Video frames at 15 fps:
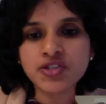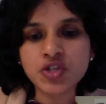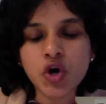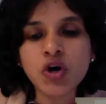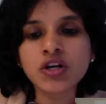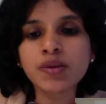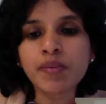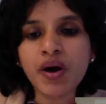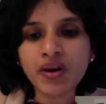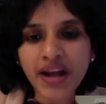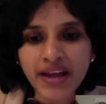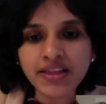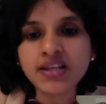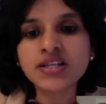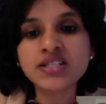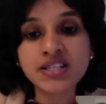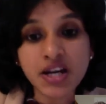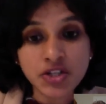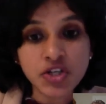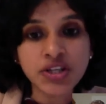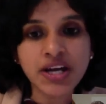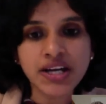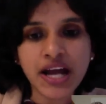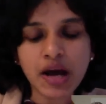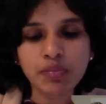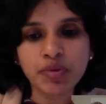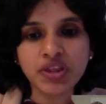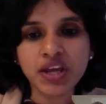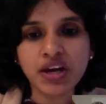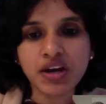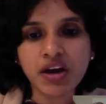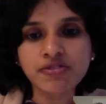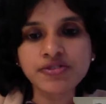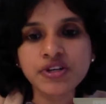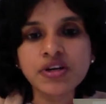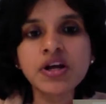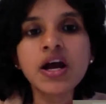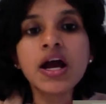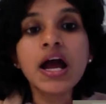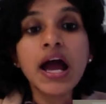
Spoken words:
talked about and the discussion that happened thereafter.